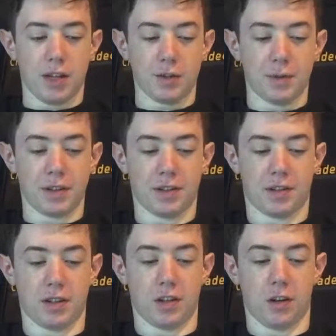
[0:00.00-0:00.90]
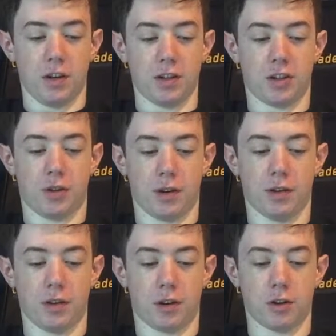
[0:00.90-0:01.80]
States with existing colonies
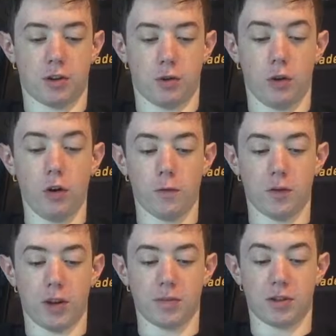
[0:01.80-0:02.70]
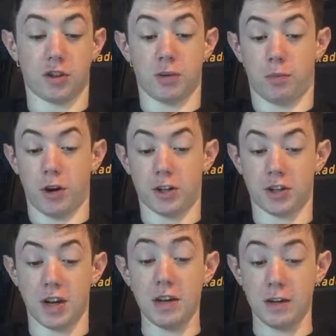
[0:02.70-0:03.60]
strengthen their control over them, such as the
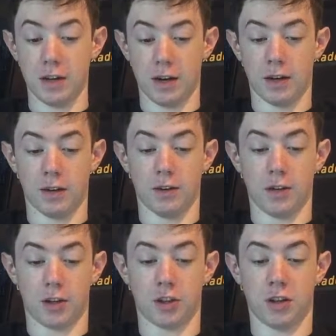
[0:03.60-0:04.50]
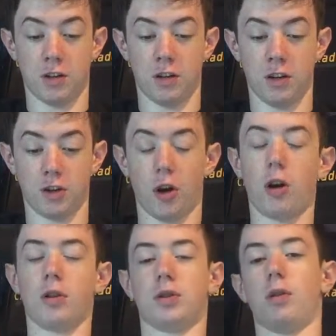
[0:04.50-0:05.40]
British in India and the Dutch in
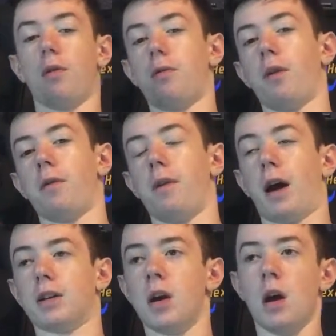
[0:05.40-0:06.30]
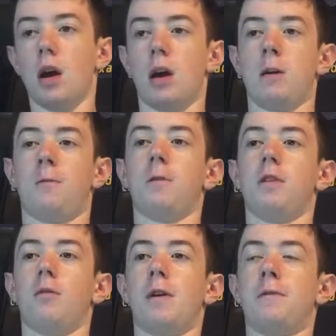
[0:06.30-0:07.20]
Indonesia. Also, fun fact,
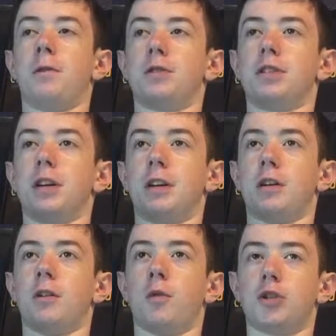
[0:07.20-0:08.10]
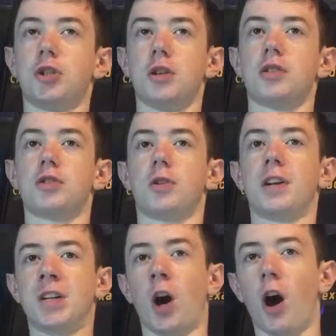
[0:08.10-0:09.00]
if there's a question
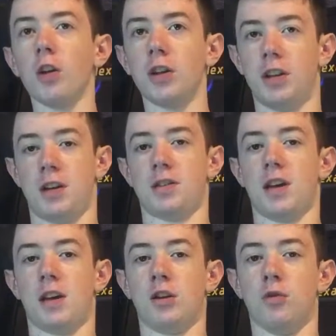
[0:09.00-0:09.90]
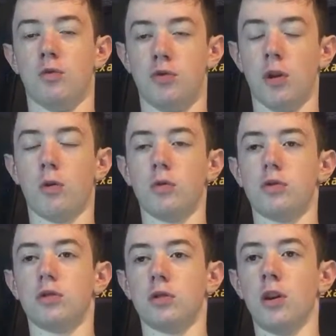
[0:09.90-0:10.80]
concerning colonies and you
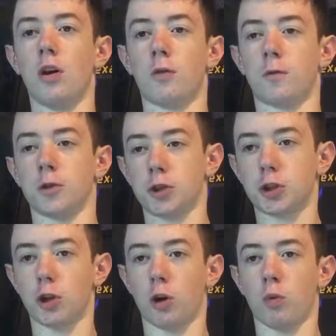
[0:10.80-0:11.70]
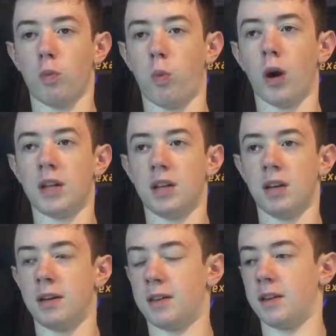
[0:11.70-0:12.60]
don't know for sure
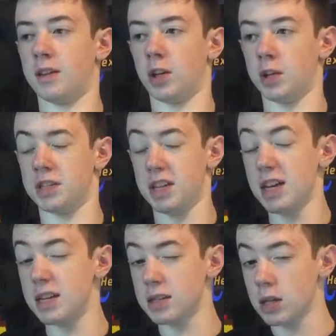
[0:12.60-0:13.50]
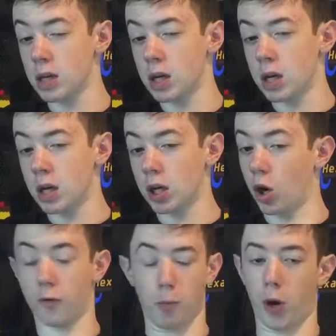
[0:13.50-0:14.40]
what I think the list is,
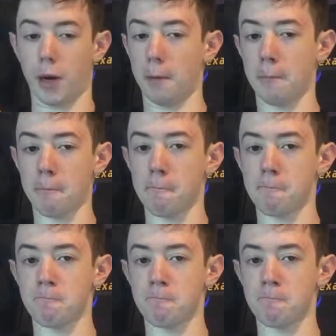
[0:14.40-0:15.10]
go for Britain.